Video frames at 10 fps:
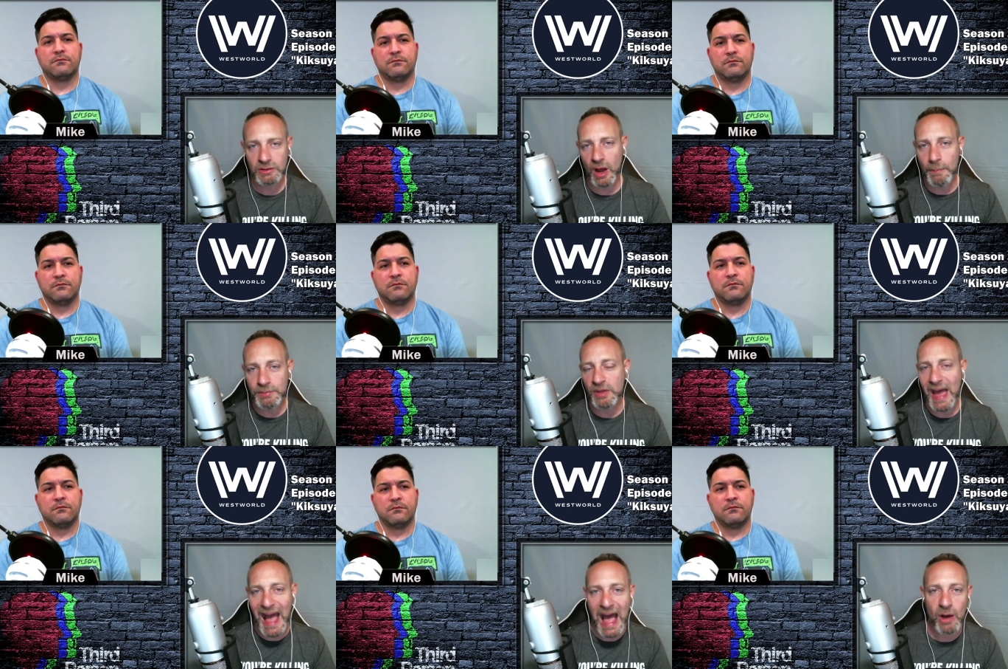Speaker 1: up to
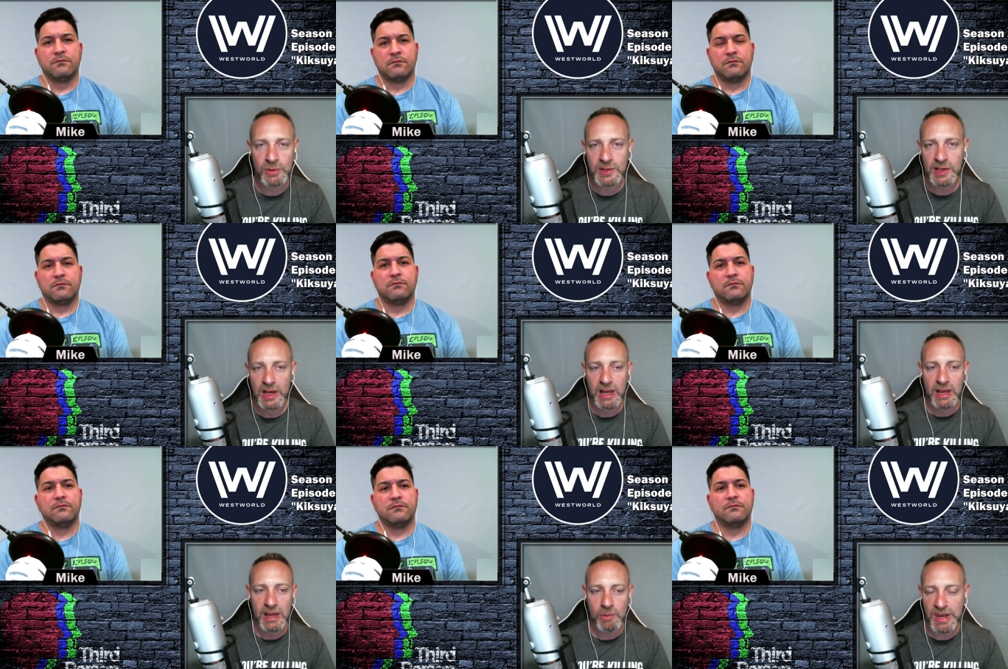the house
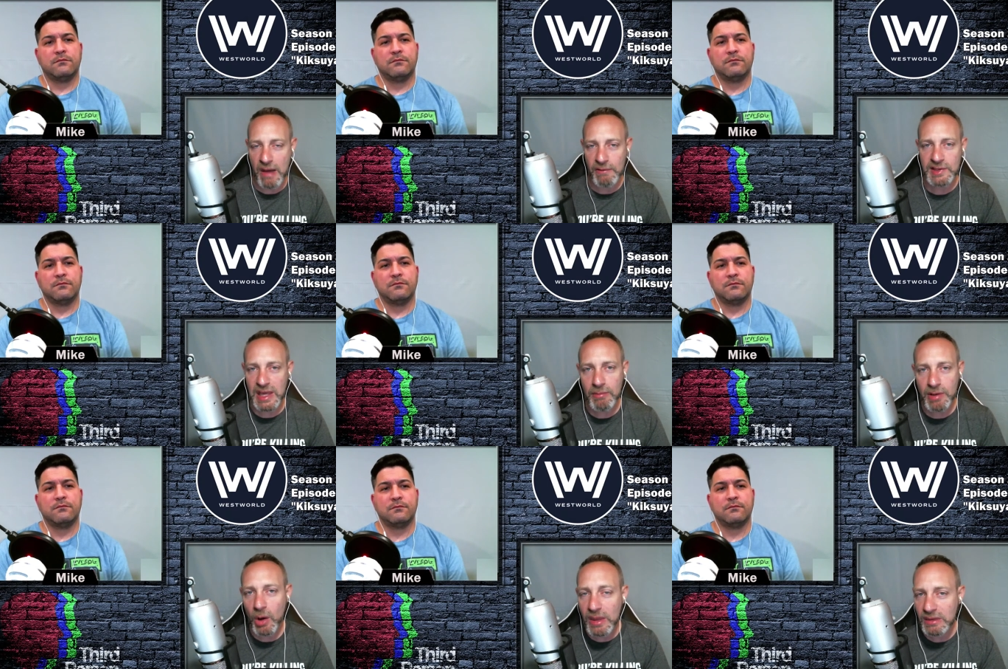we never see him
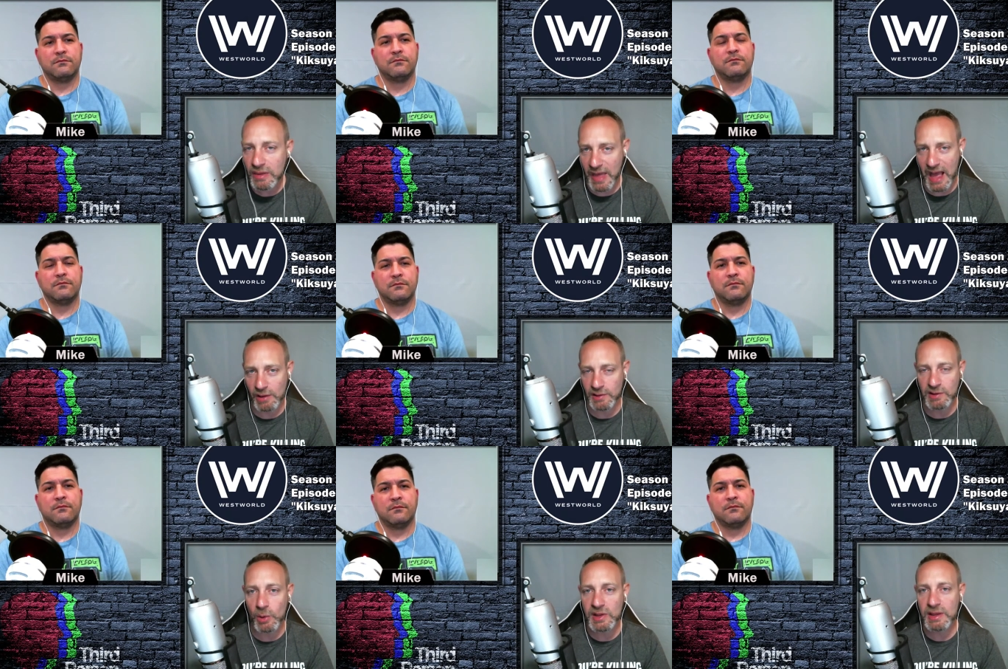go into the house.
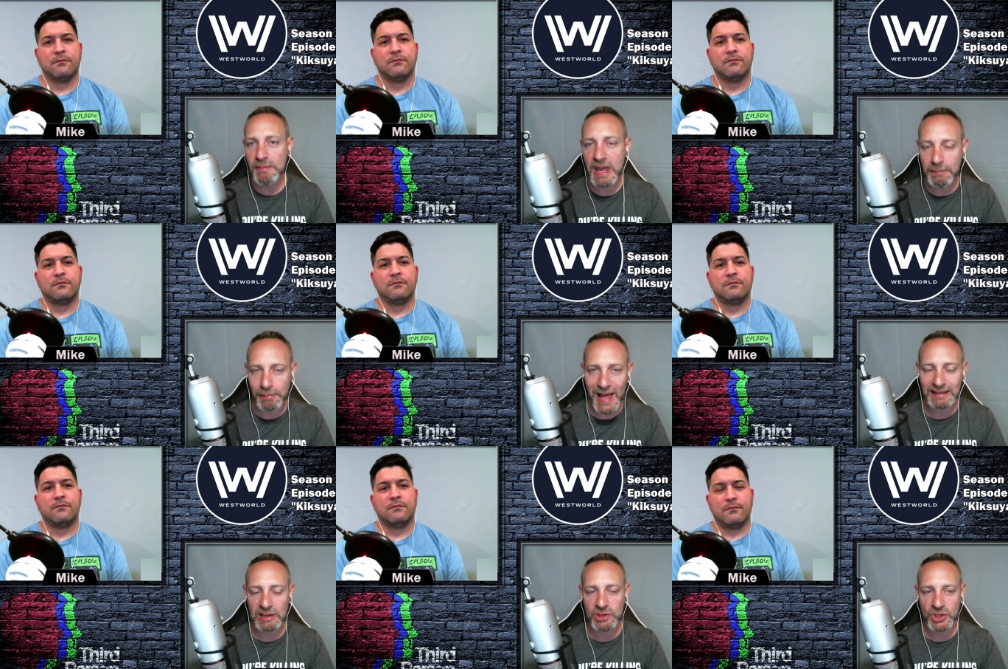It's always the man in
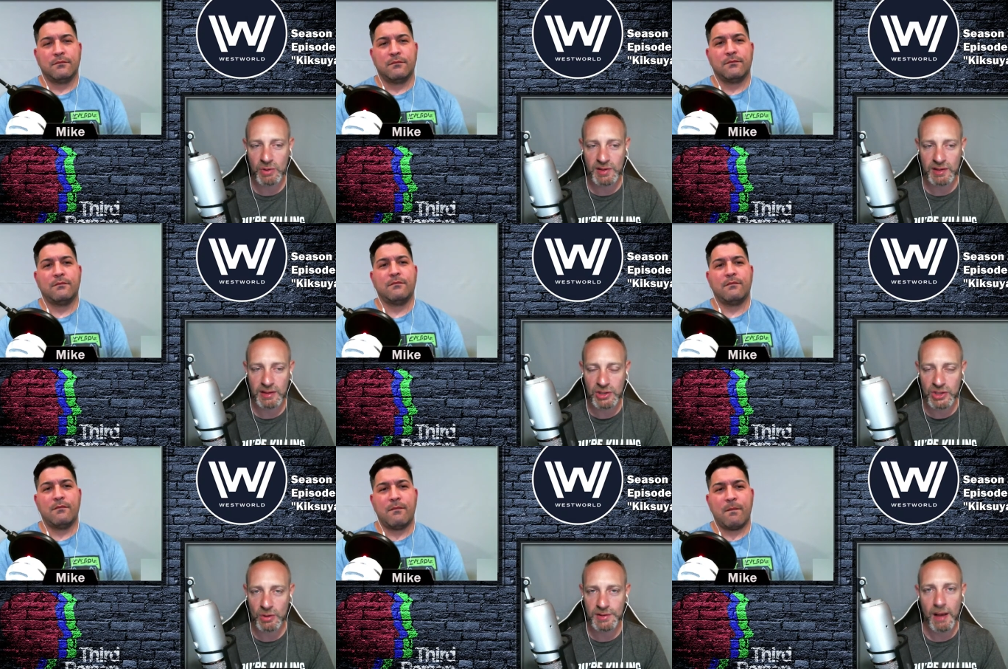black that shows that
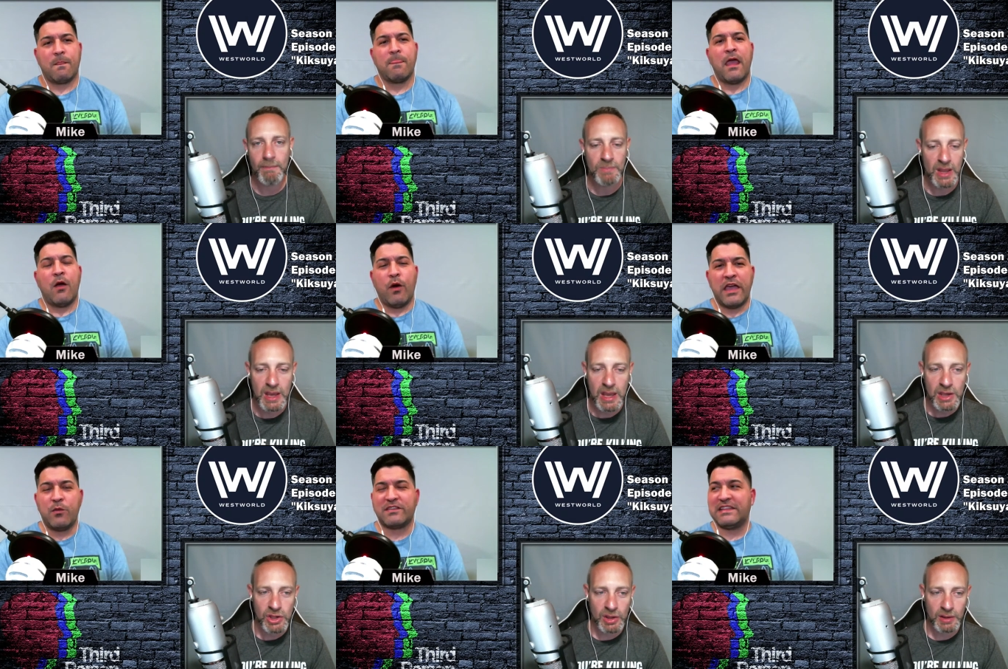shows up.
Speaker 2: Well,
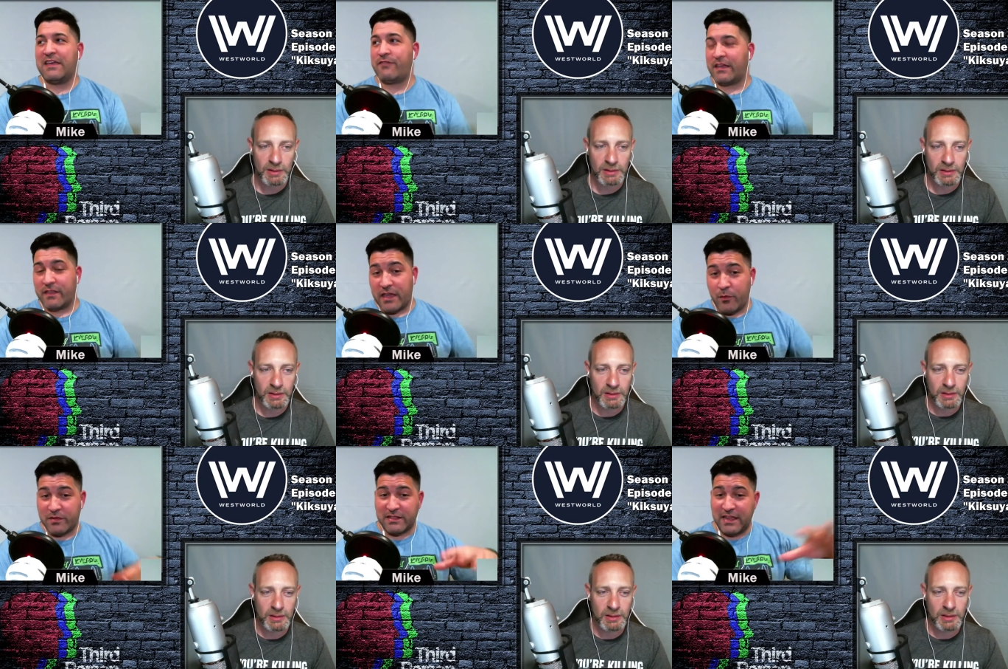he was leaving the he
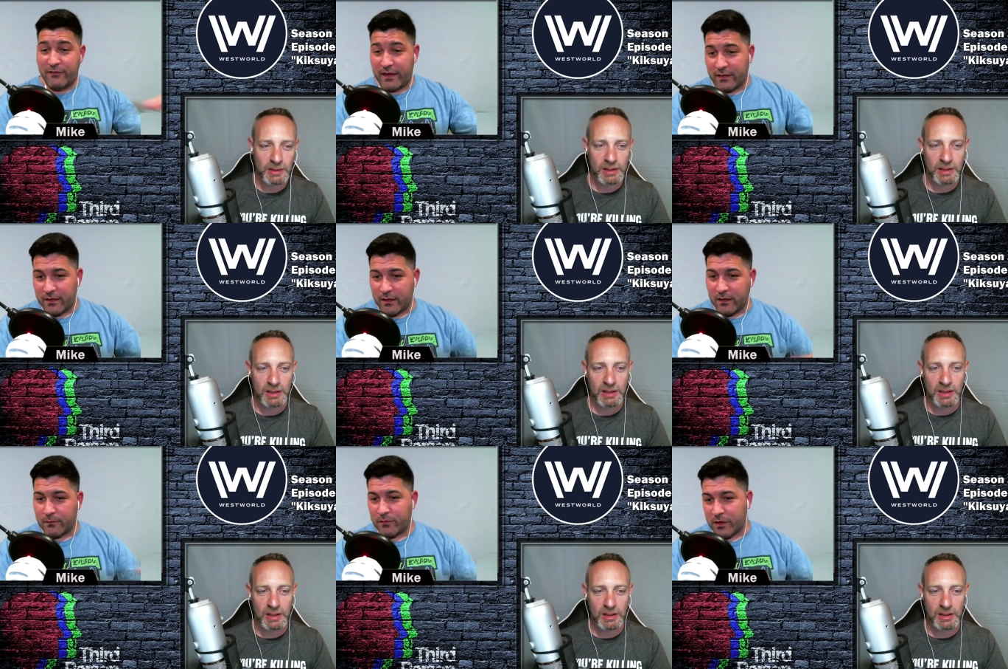was leaving
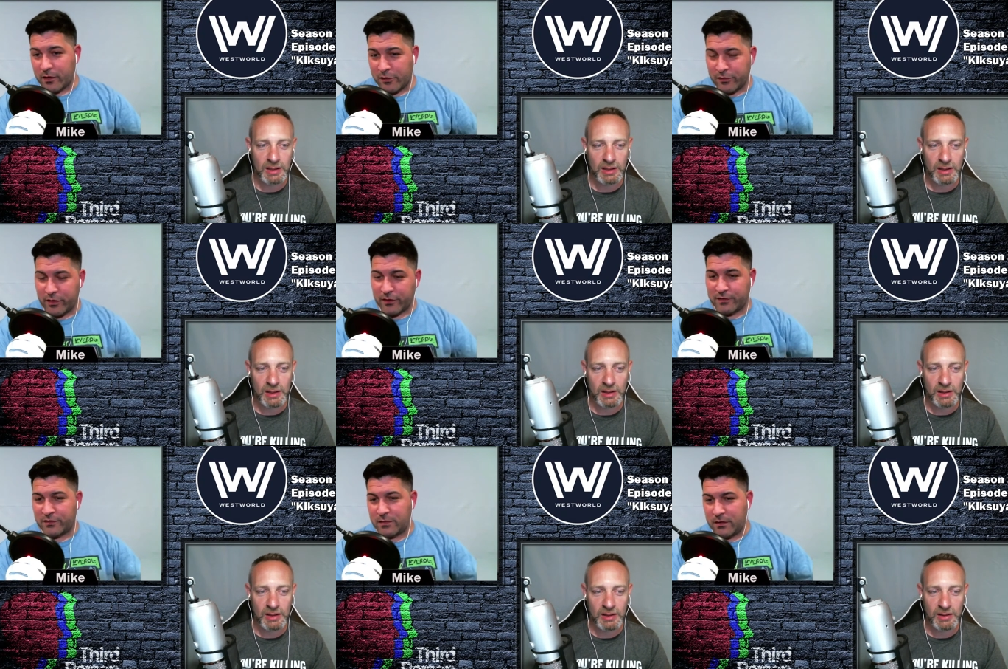the the
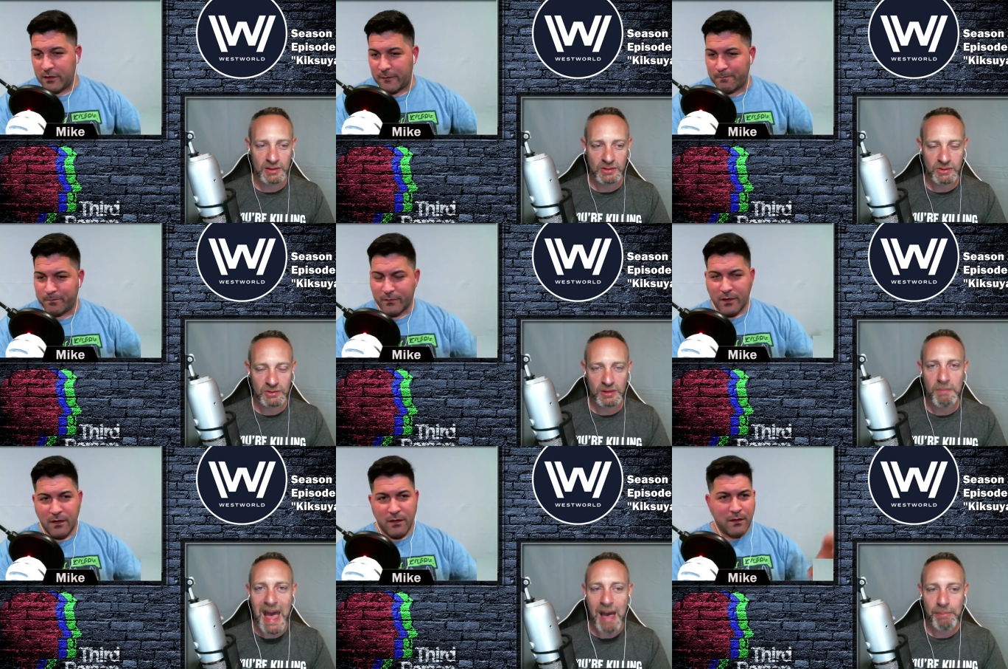the the, the
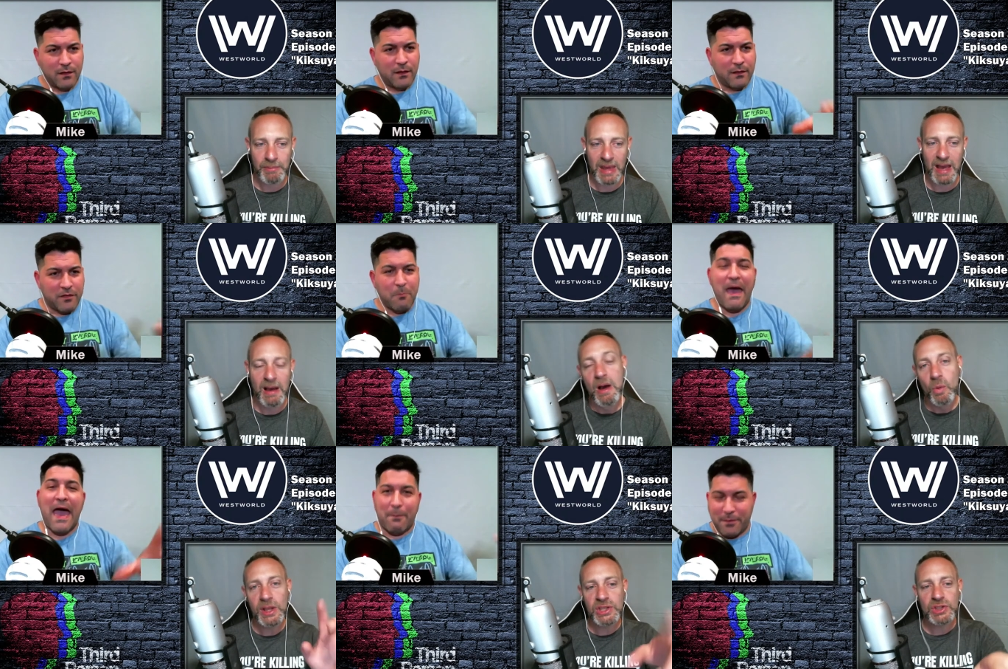map.
Speaker 1: Yeah, the
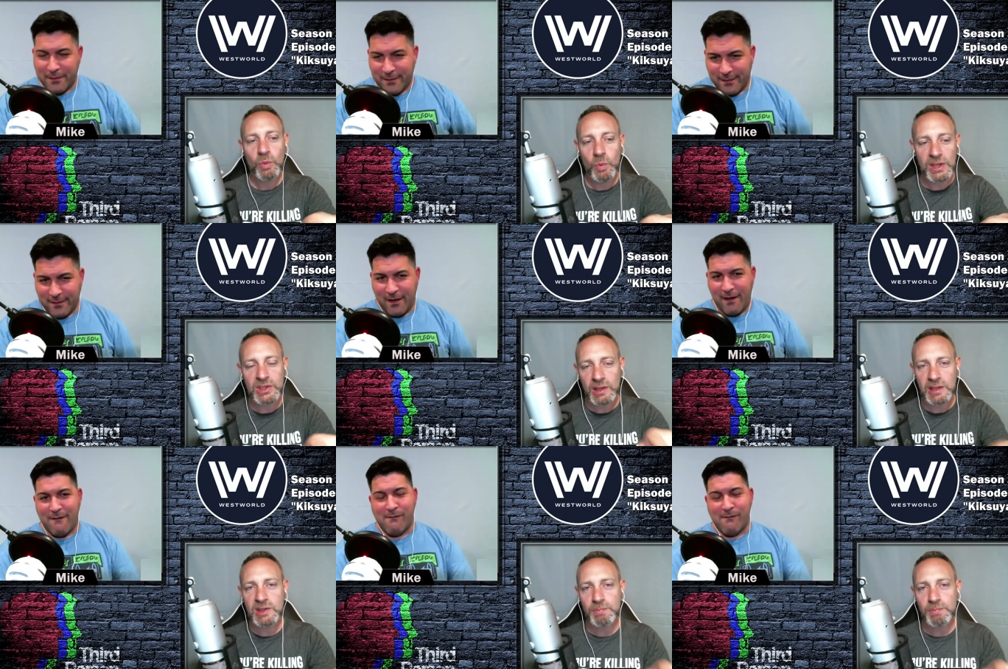map. Which which yeah. let's